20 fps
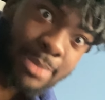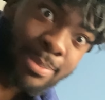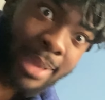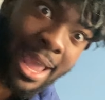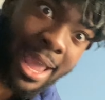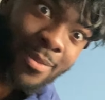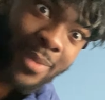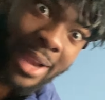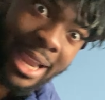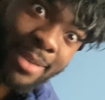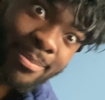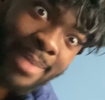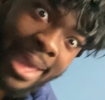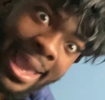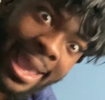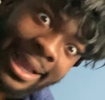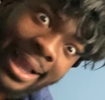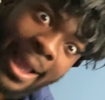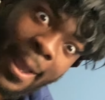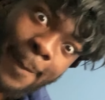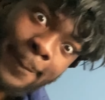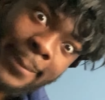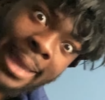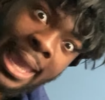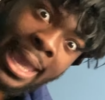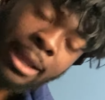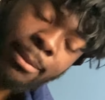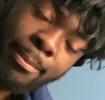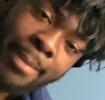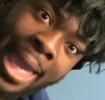Mary Mack,
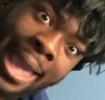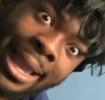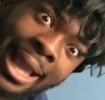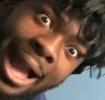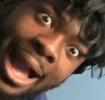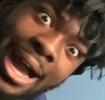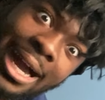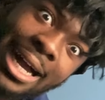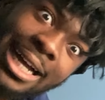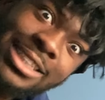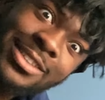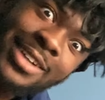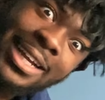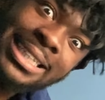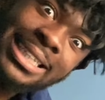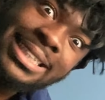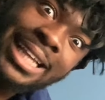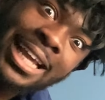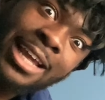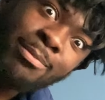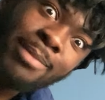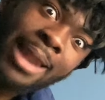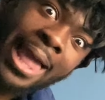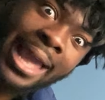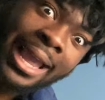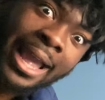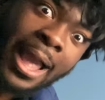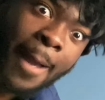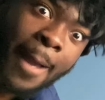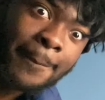Mac, Mac, I dressed in black,
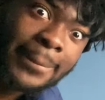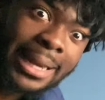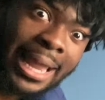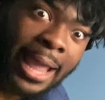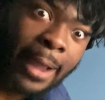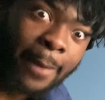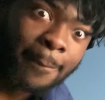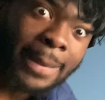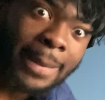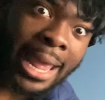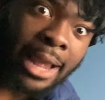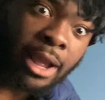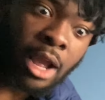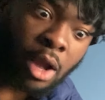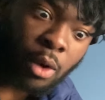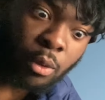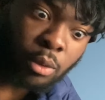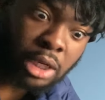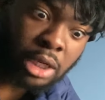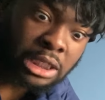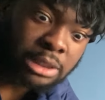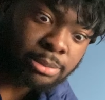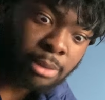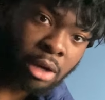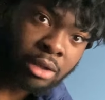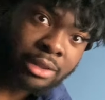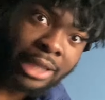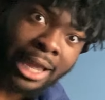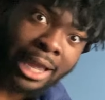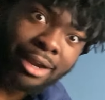black, black. We
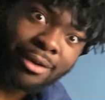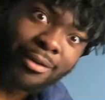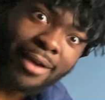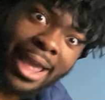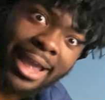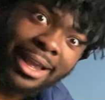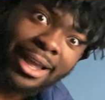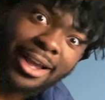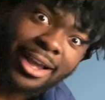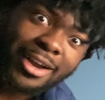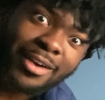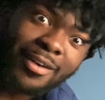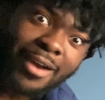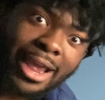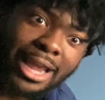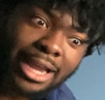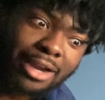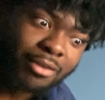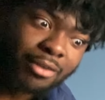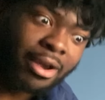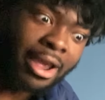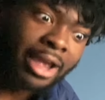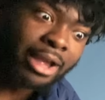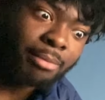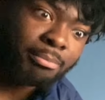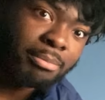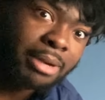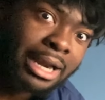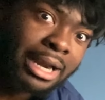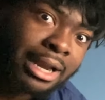smoke that crack, crack, crack.
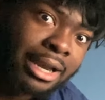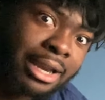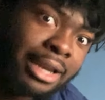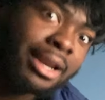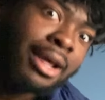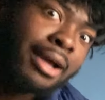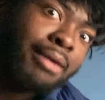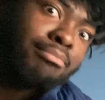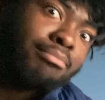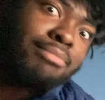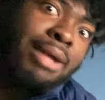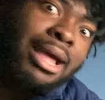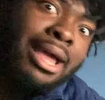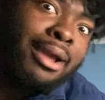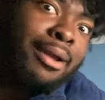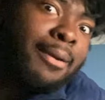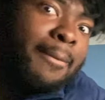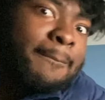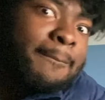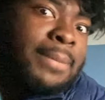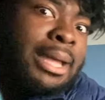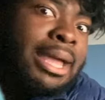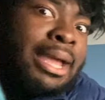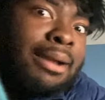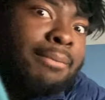Put it in her back, back,